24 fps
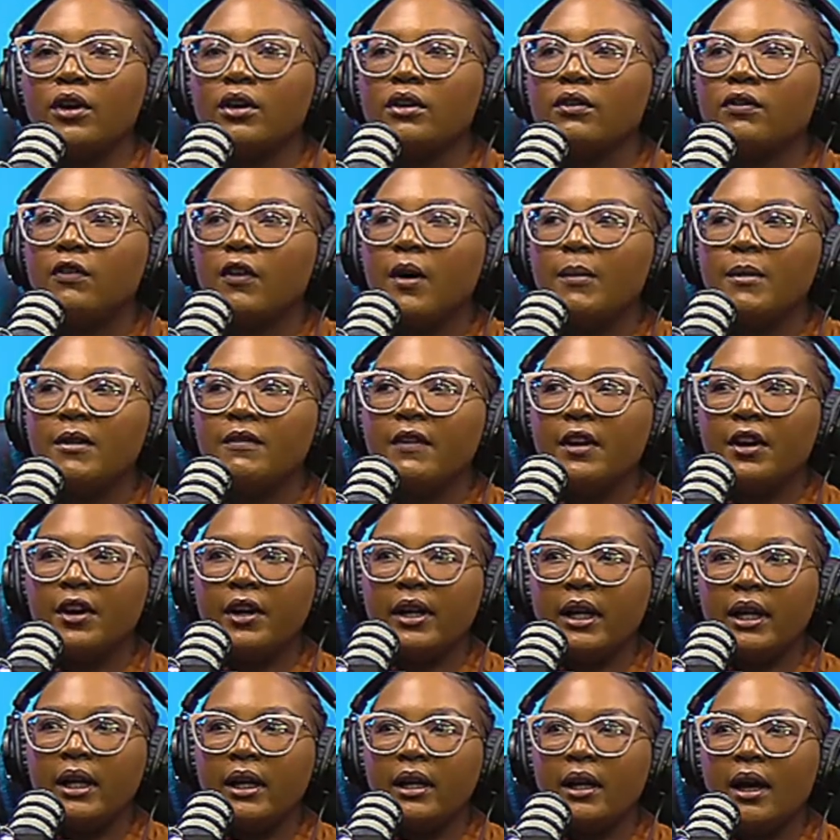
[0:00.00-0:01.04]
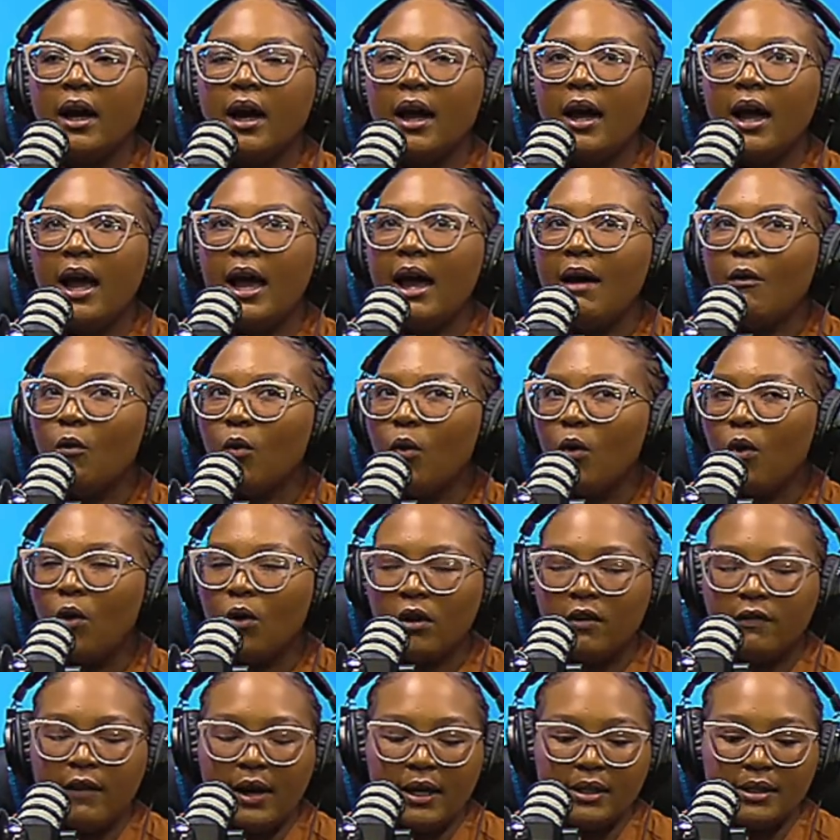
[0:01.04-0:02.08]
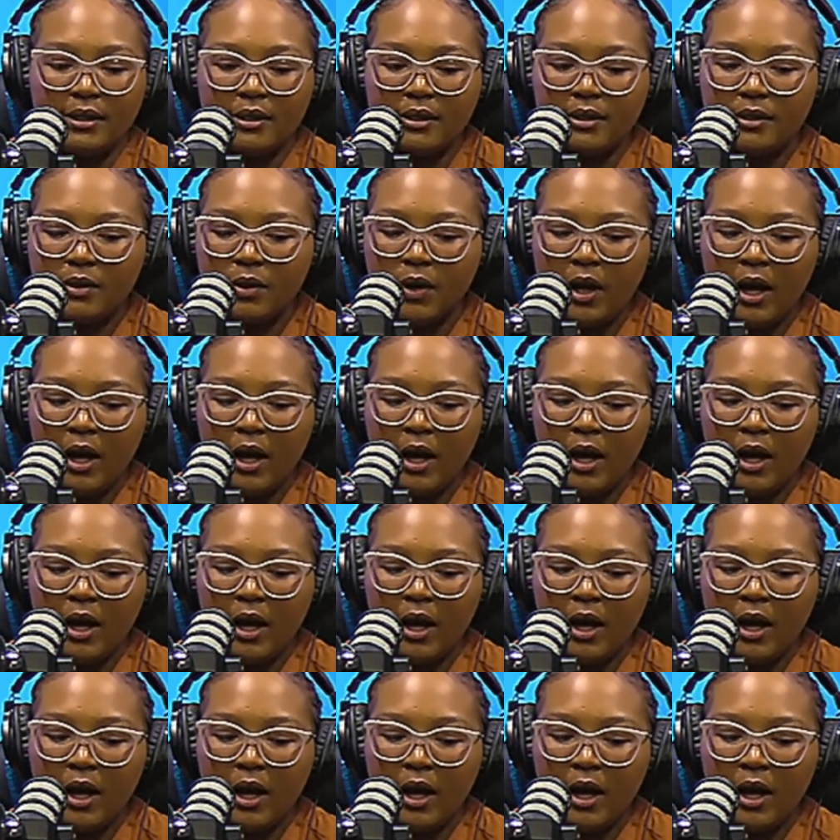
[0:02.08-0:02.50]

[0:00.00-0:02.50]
from a very, all of us,